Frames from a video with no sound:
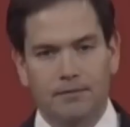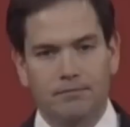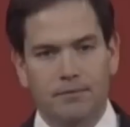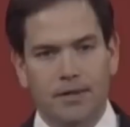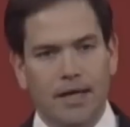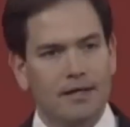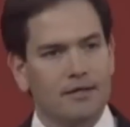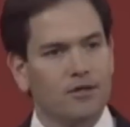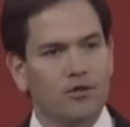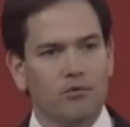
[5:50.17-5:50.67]

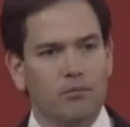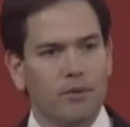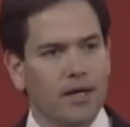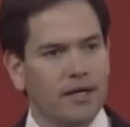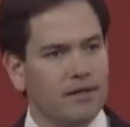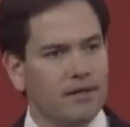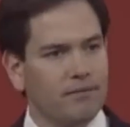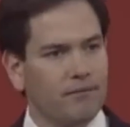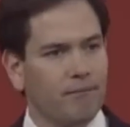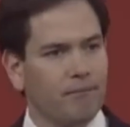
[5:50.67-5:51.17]
They had little
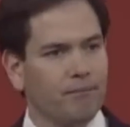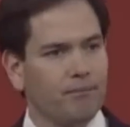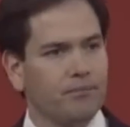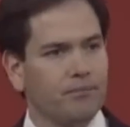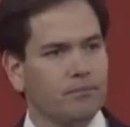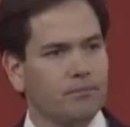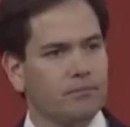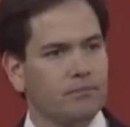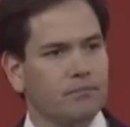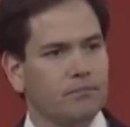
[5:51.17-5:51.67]
money,
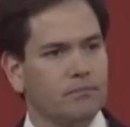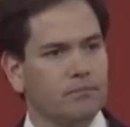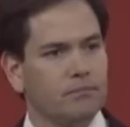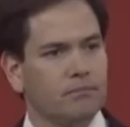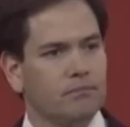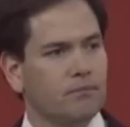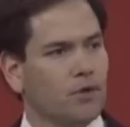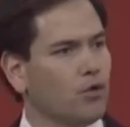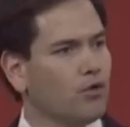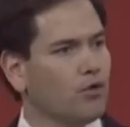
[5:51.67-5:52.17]

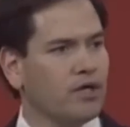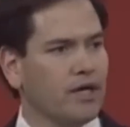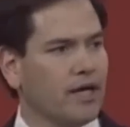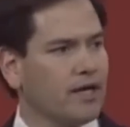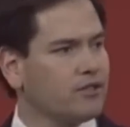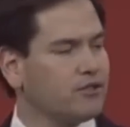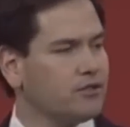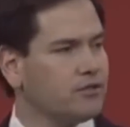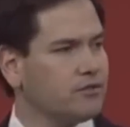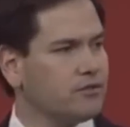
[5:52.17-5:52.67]
no
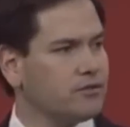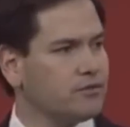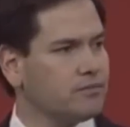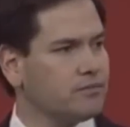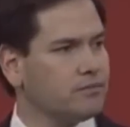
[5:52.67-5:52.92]
connections,